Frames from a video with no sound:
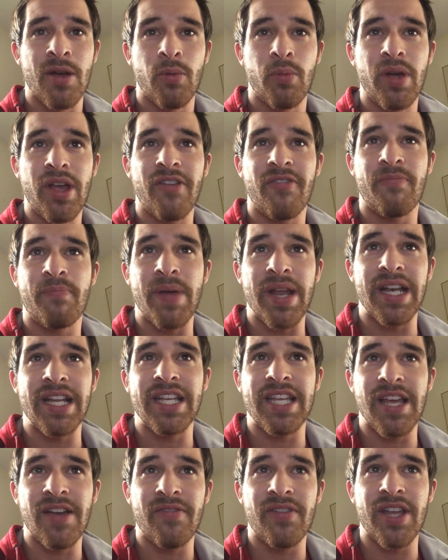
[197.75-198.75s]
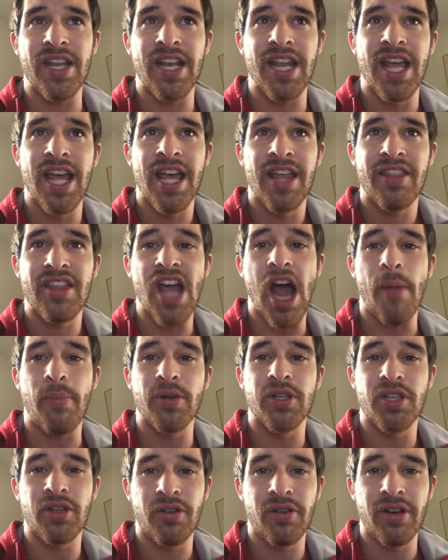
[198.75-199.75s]
We have been given the
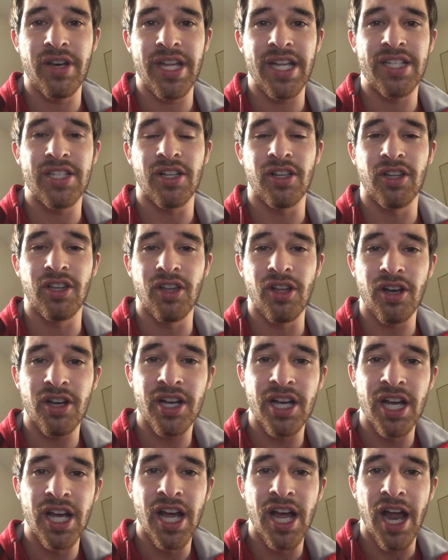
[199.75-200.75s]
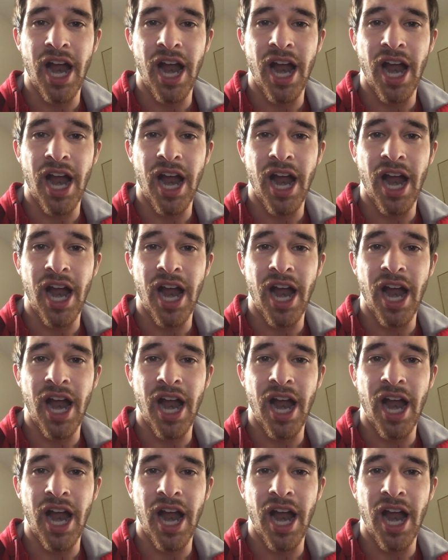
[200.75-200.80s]
opportunity to look